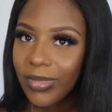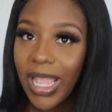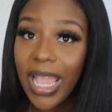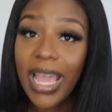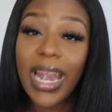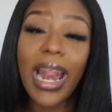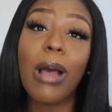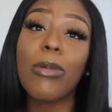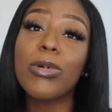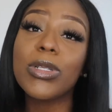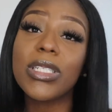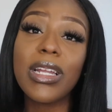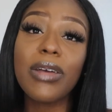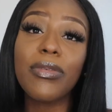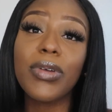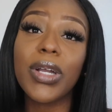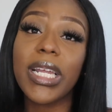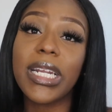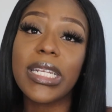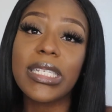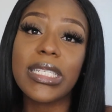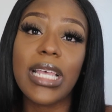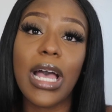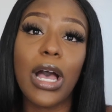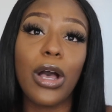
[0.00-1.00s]
And I was never
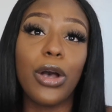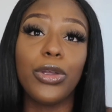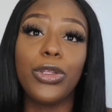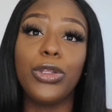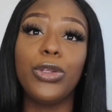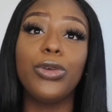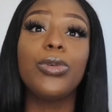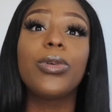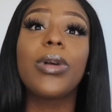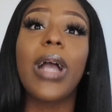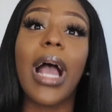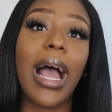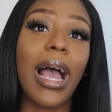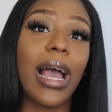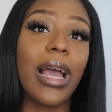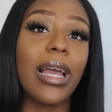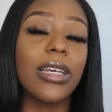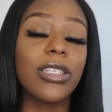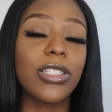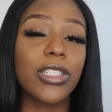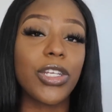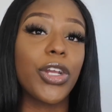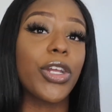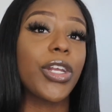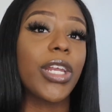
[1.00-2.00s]
gonna tell you
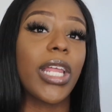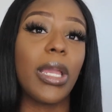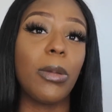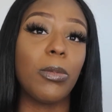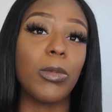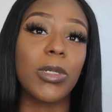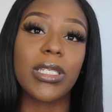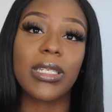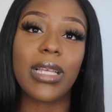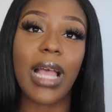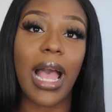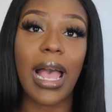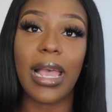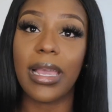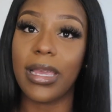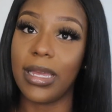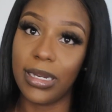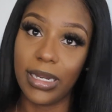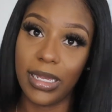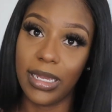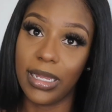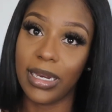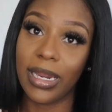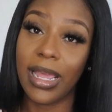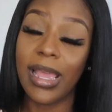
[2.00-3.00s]
guys her name was
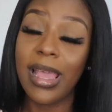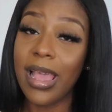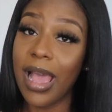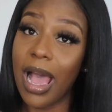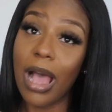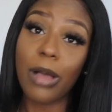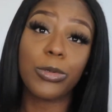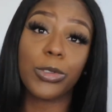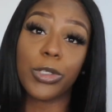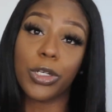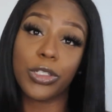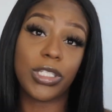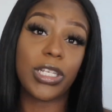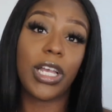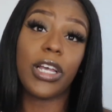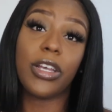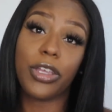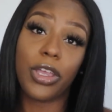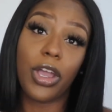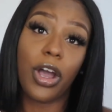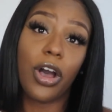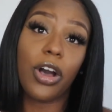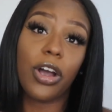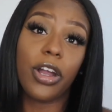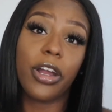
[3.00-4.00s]
Kaya Lynn. I was gonna tell
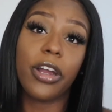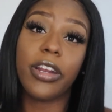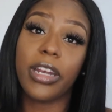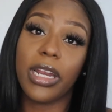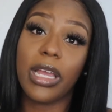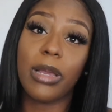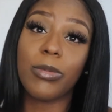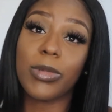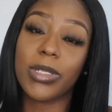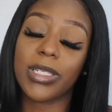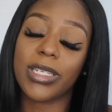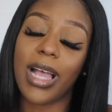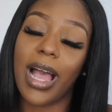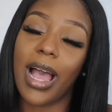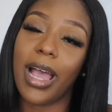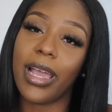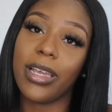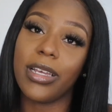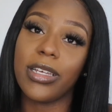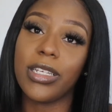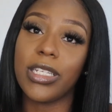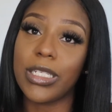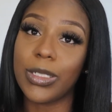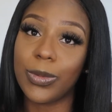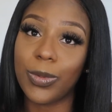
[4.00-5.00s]
y'all her name was
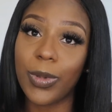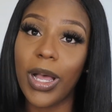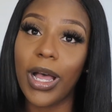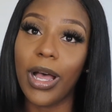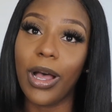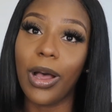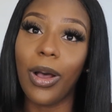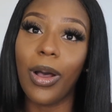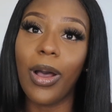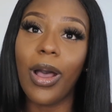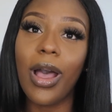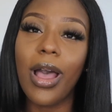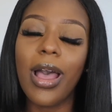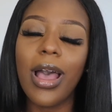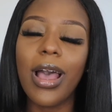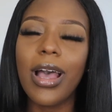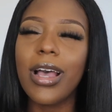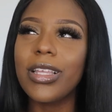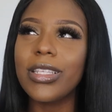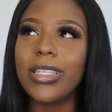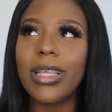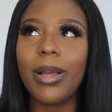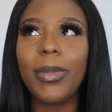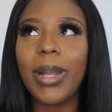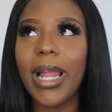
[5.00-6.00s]
Kaya as well.
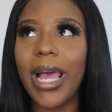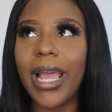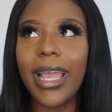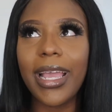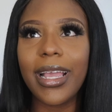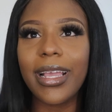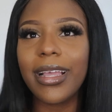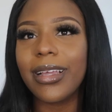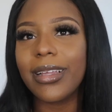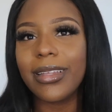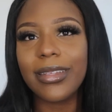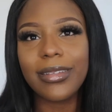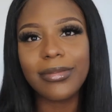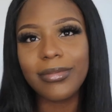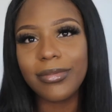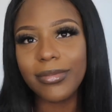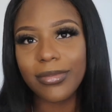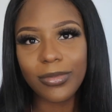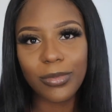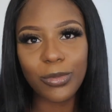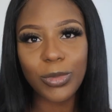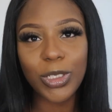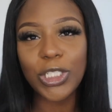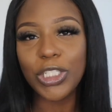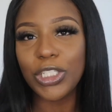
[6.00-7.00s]
So I'm like,
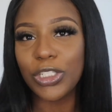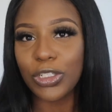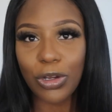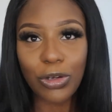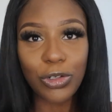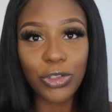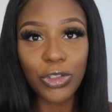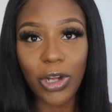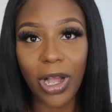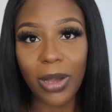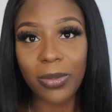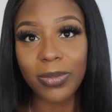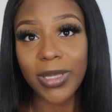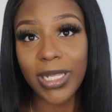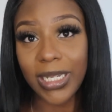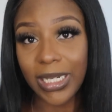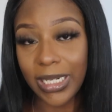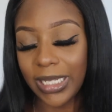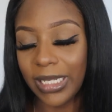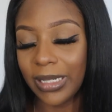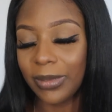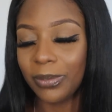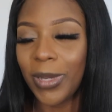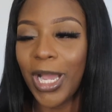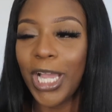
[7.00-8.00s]
we just gonna drop the
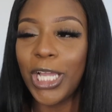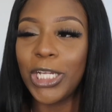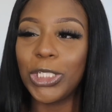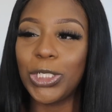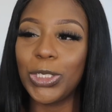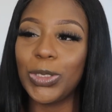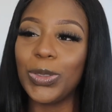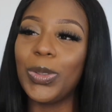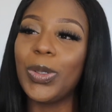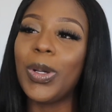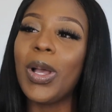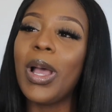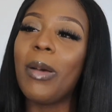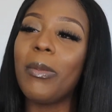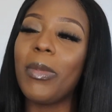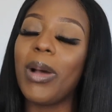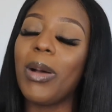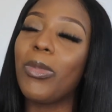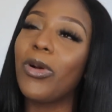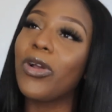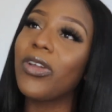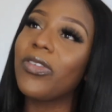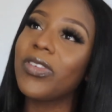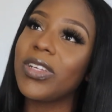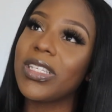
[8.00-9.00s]
Lynn. Mind you,
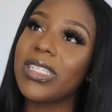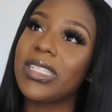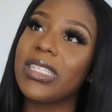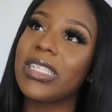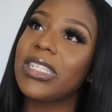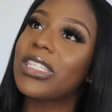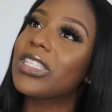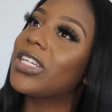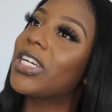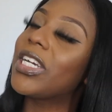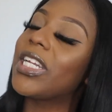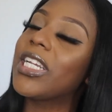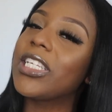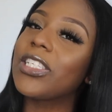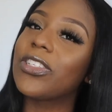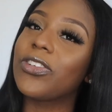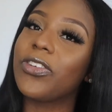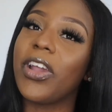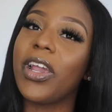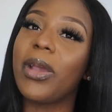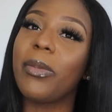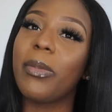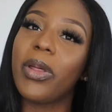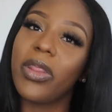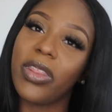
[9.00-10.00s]
my boyfriend's sister and his
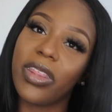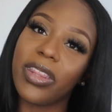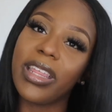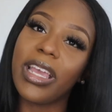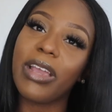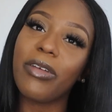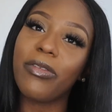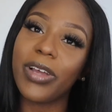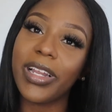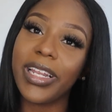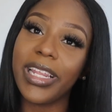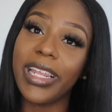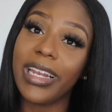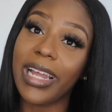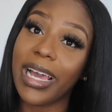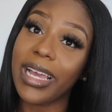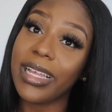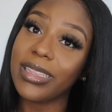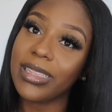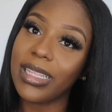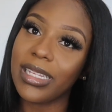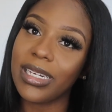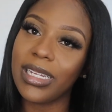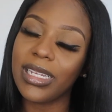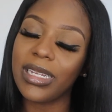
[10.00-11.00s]
grandmother, they really
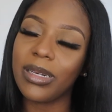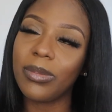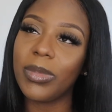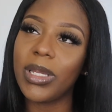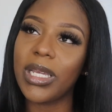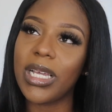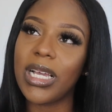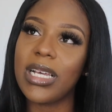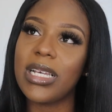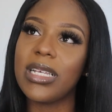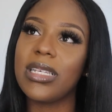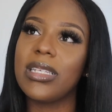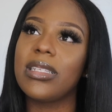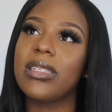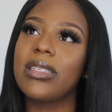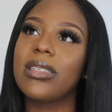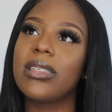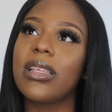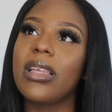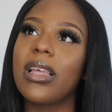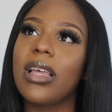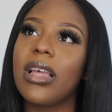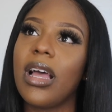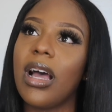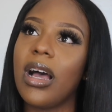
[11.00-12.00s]
liked the Lynn
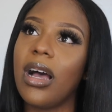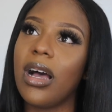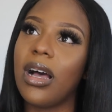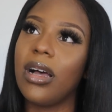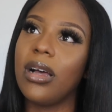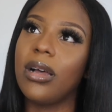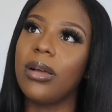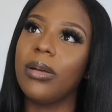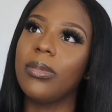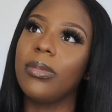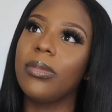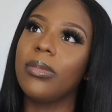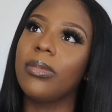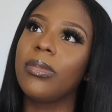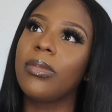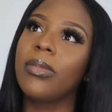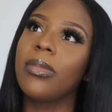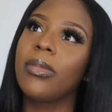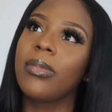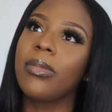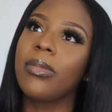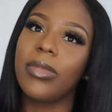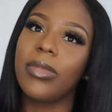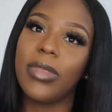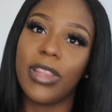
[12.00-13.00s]
because um,
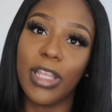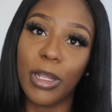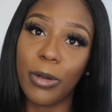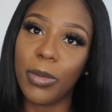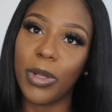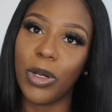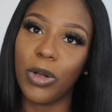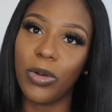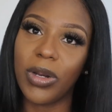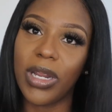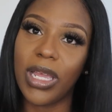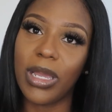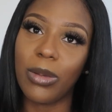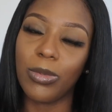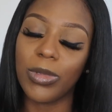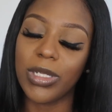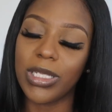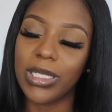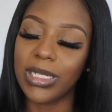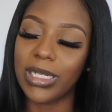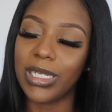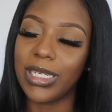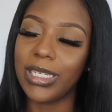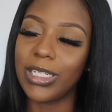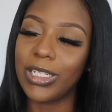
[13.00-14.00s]
their middle name
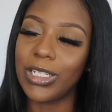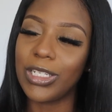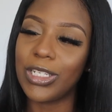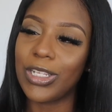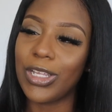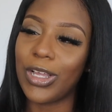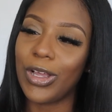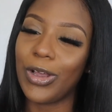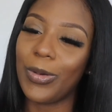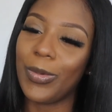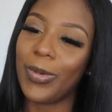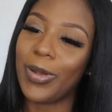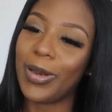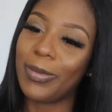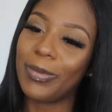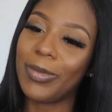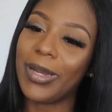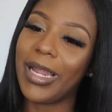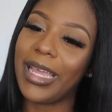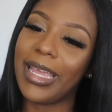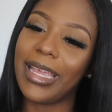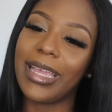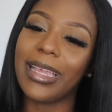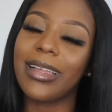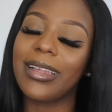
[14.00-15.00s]
was Lynn. So, and I'm
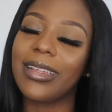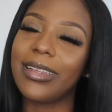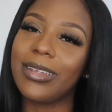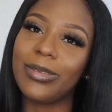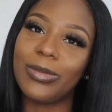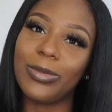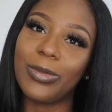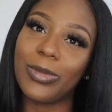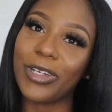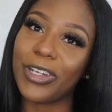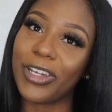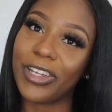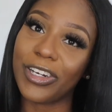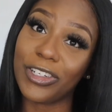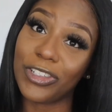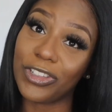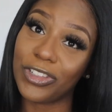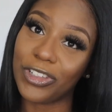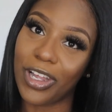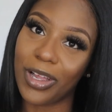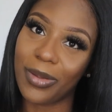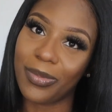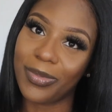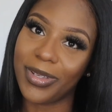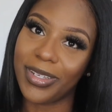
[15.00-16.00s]
like, we're gonna
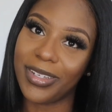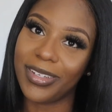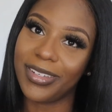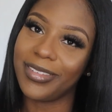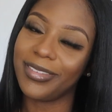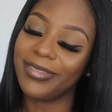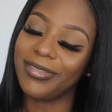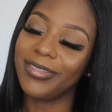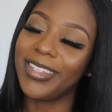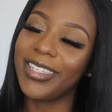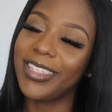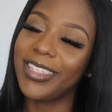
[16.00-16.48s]
drop it.